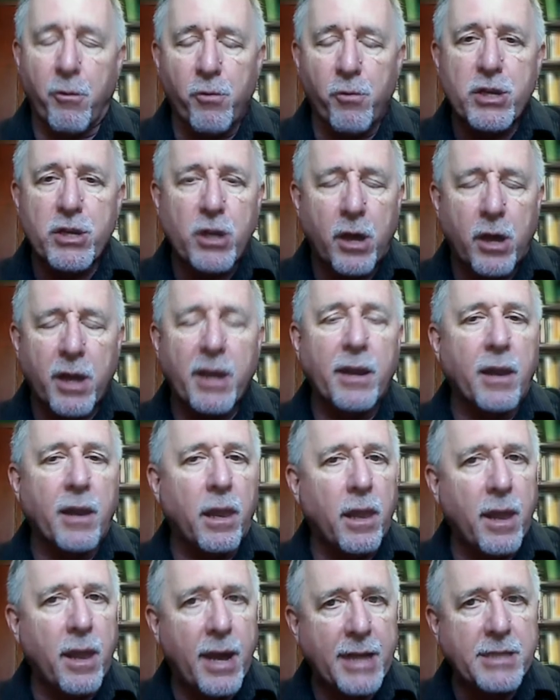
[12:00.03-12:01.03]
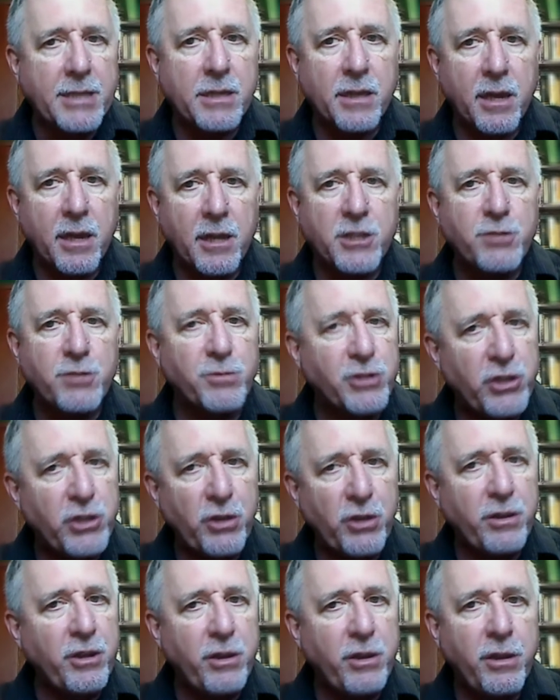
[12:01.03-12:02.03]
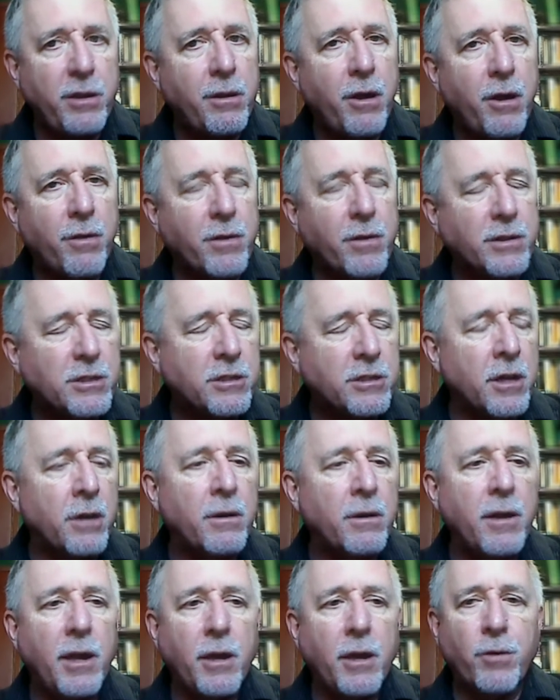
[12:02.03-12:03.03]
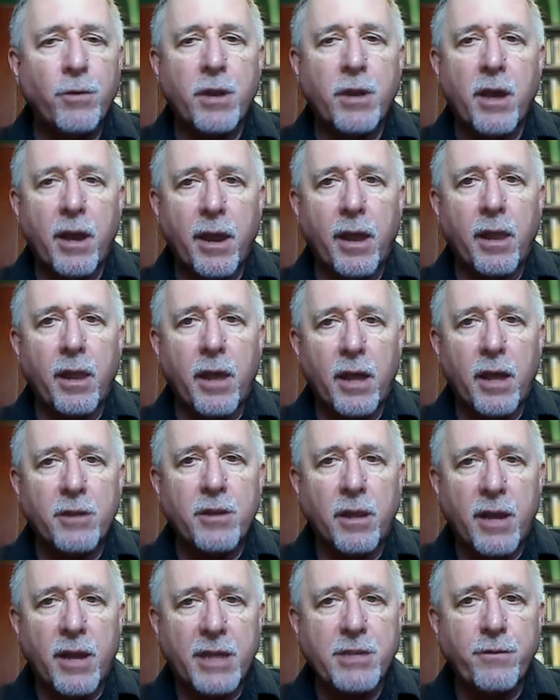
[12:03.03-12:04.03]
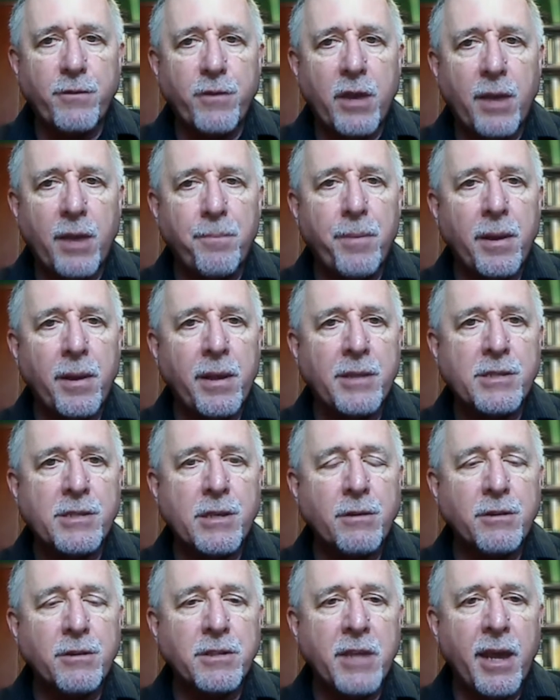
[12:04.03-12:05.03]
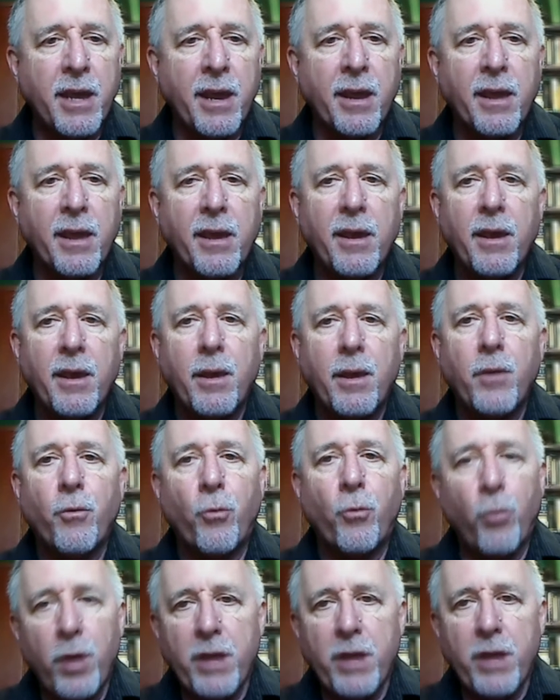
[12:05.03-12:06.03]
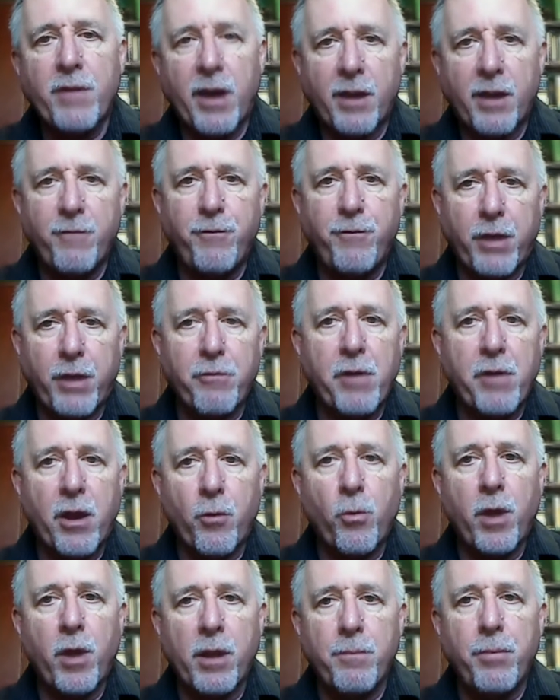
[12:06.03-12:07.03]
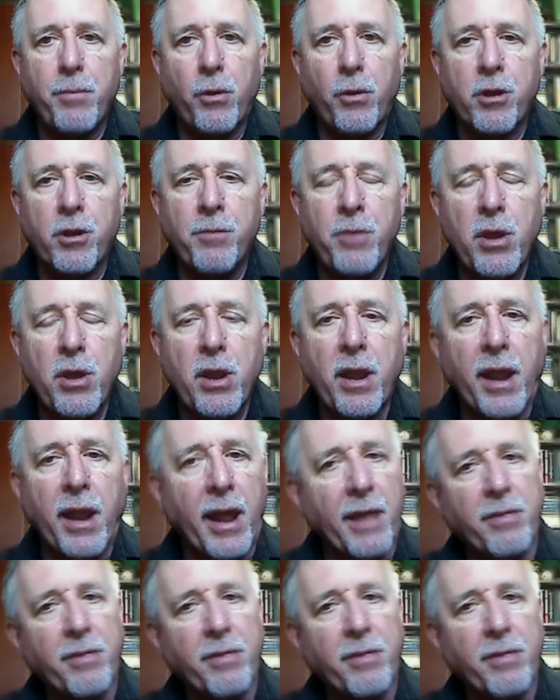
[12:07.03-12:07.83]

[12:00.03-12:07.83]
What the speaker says: We're talking to lots of customers. You know this, Joe. We're talking to lots of companies that are saying, we've got to figure out a way to build community.